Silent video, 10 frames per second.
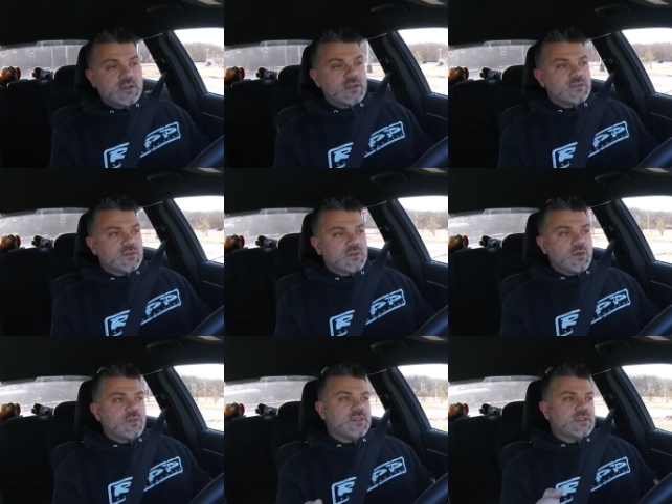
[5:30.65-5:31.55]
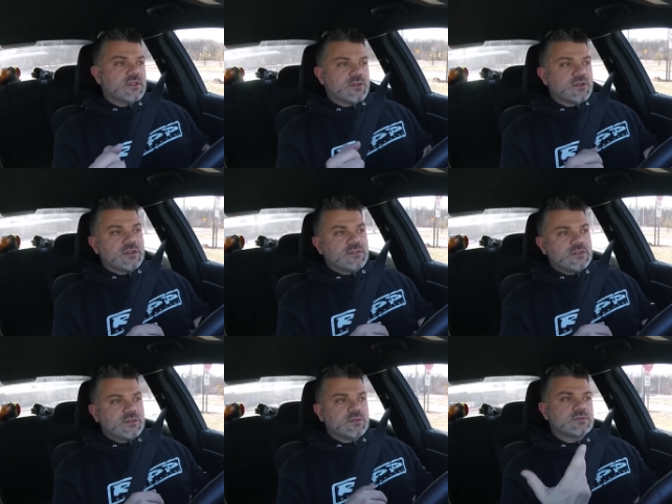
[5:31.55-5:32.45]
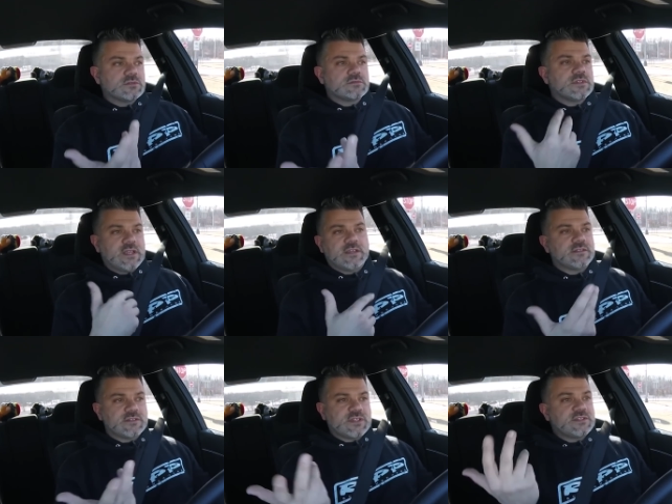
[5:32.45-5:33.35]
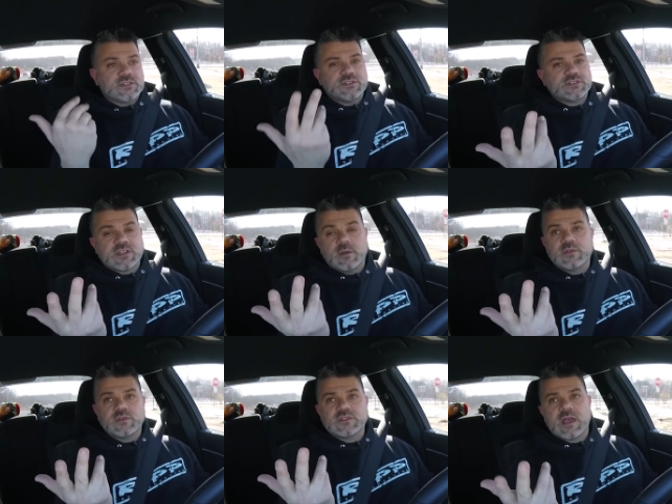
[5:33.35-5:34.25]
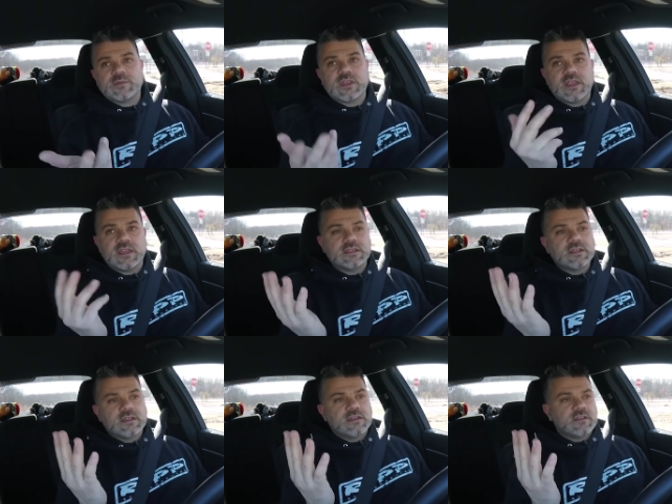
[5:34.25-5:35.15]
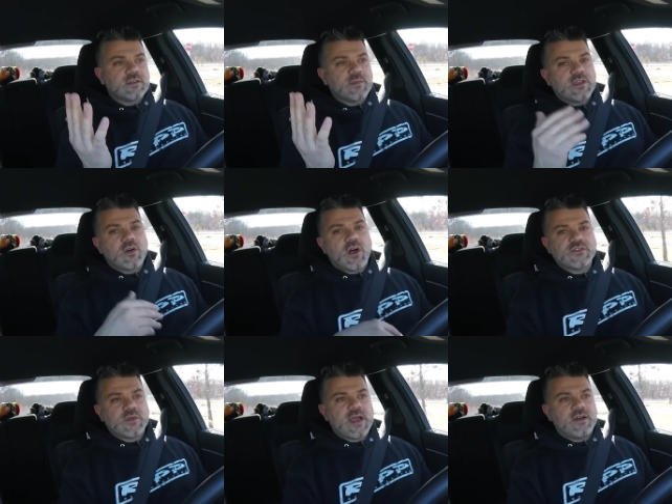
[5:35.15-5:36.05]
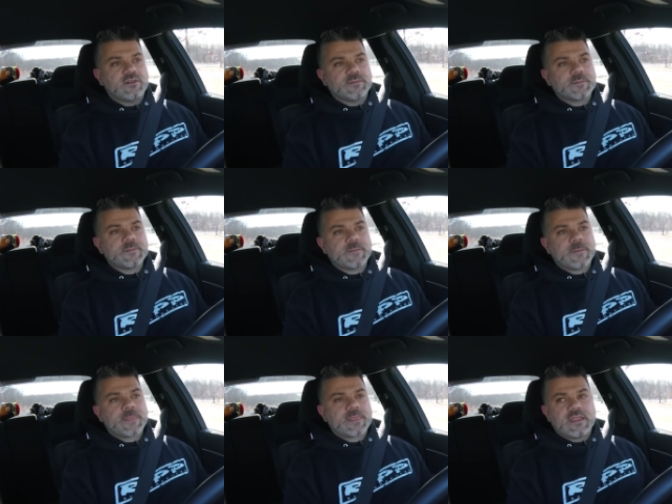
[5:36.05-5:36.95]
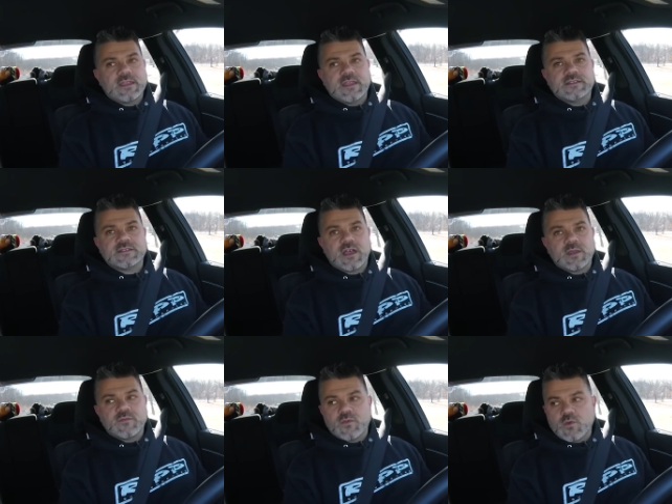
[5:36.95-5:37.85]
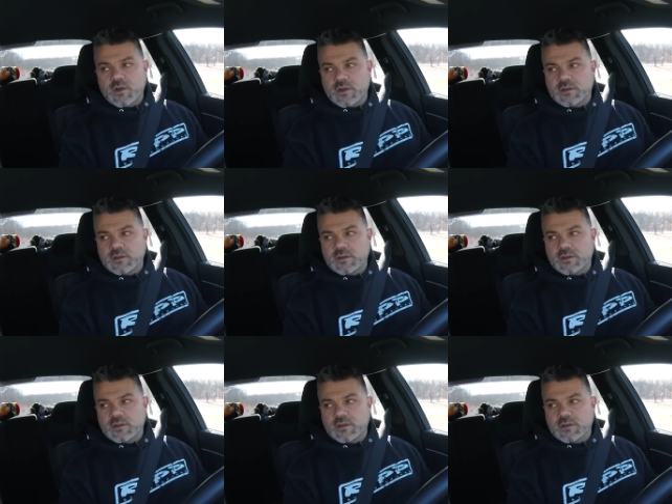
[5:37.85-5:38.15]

So the only thing that you're going to do is essentially just come to a stop sign, somebody calls you out, it's time for